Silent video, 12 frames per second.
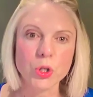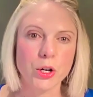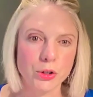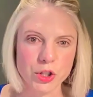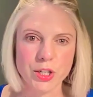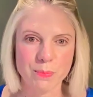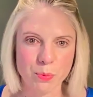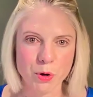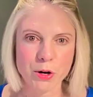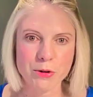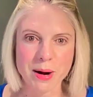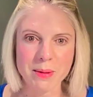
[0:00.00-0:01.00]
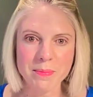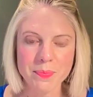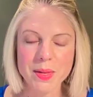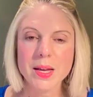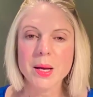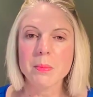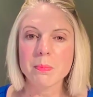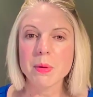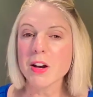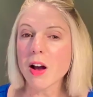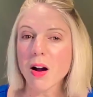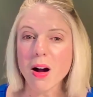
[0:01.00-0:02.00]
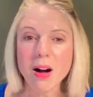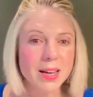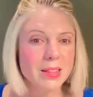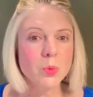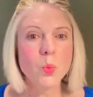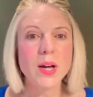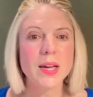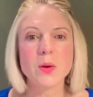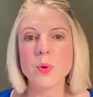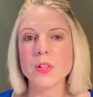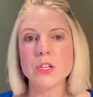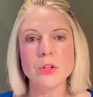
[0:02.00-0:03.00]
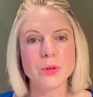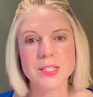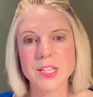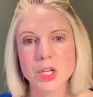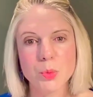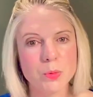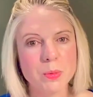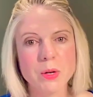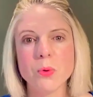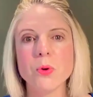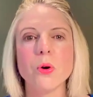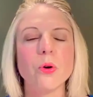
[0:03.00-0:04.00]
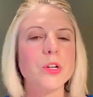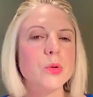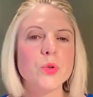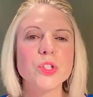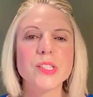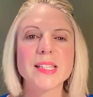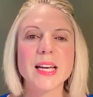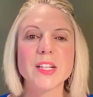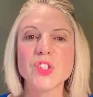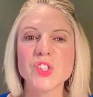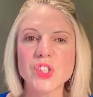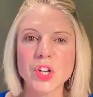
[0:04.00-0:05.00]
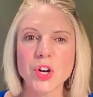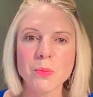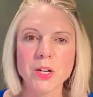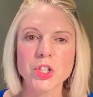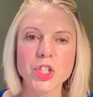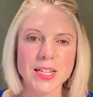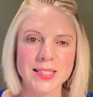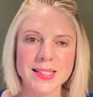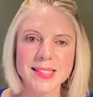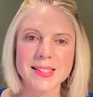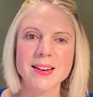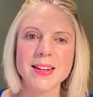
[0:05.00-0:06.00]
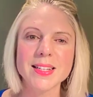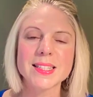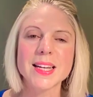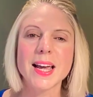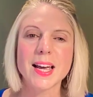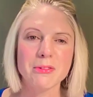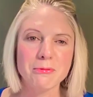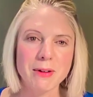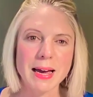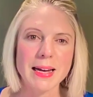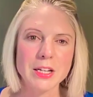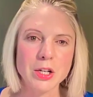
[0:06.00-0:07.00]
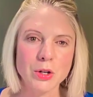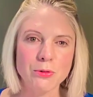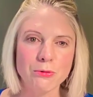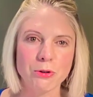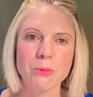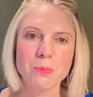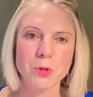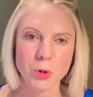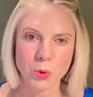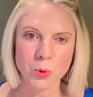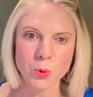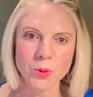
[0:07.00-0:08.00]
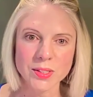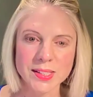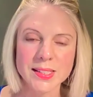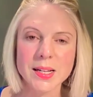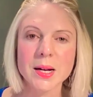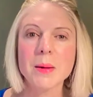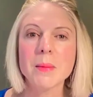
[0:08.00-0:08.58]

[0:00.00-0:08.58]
coaching program. But either way, whether you continue with me or not, you will just get so much insight and value from the calls.